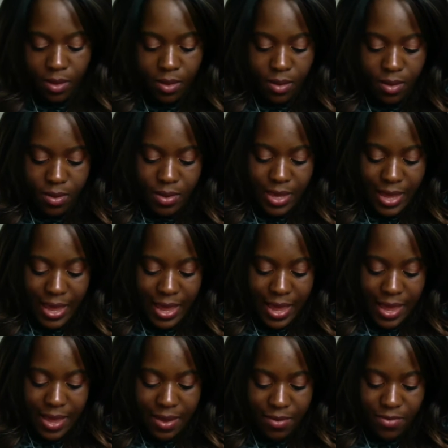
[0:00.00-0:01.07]

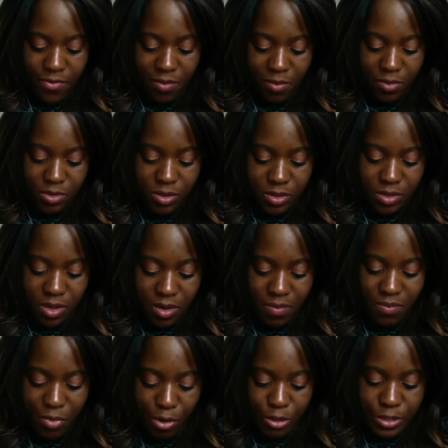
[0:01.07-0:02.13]
Okay, we've almost
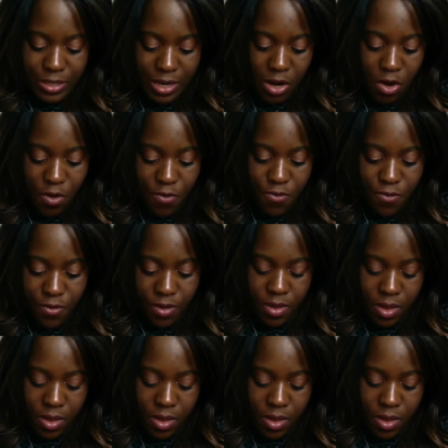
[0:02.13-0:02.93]
got most of it off.